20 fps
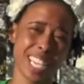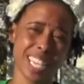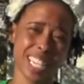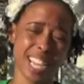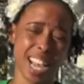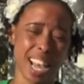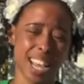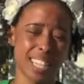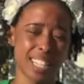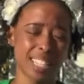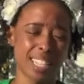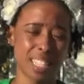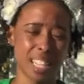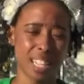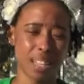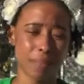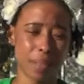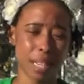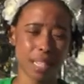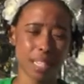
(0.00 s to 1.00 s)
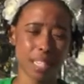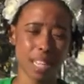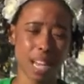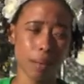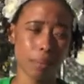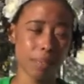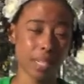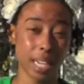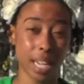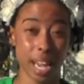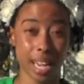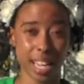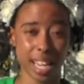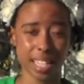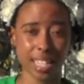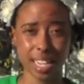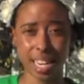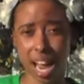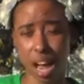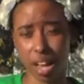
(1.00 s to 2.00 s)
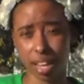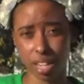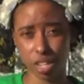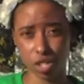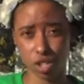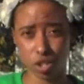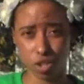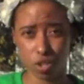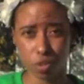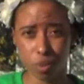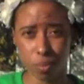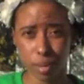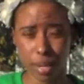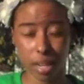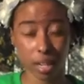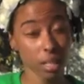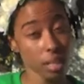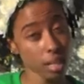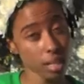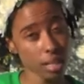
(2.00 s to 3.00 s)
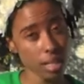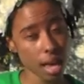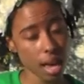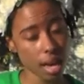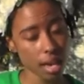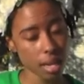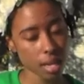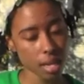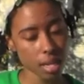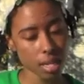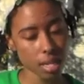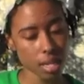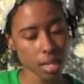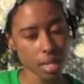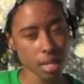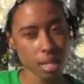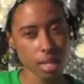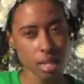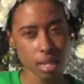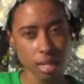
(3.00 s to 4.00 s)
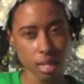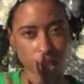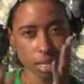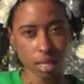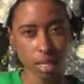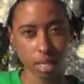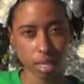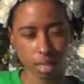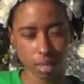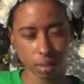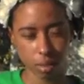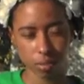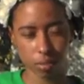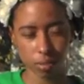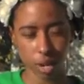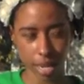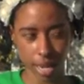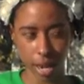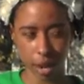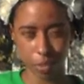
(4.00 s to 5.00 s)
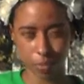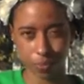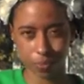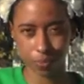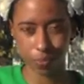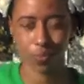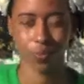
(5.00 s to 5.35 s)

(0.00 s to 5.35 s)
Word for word: it, guys. Uh, that's an update. I guess now I can show you what my hair looks like right now.